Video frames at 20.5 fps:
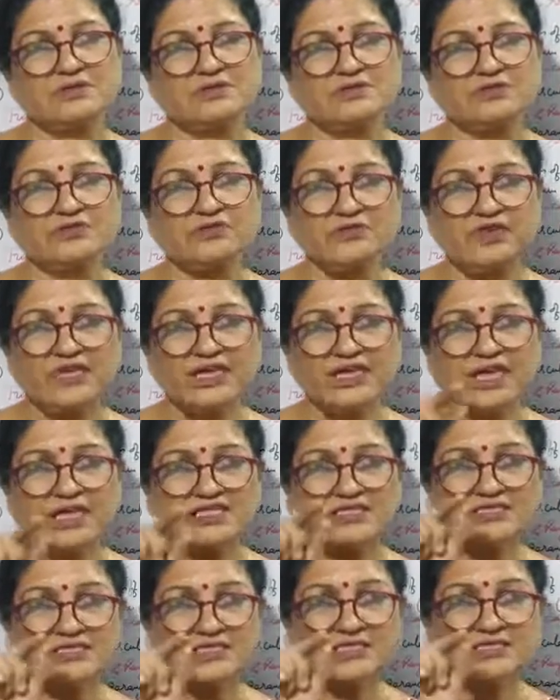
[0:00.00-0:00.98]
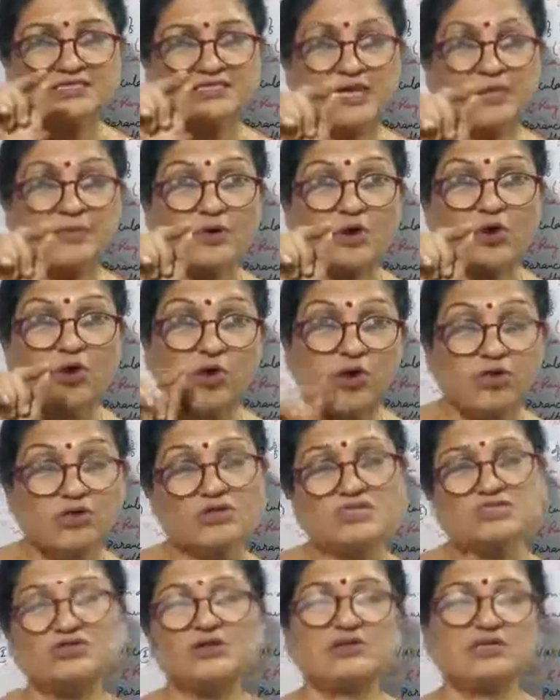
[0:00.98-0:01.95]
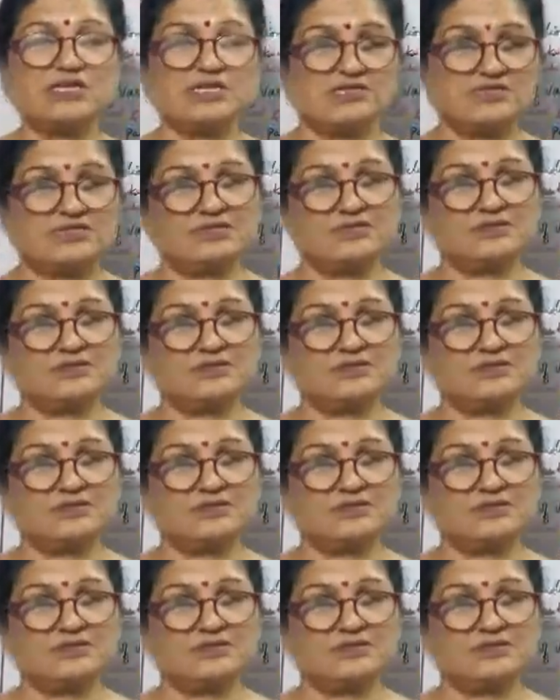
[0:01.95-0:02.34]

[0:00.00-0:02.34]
So we can see some holes on it.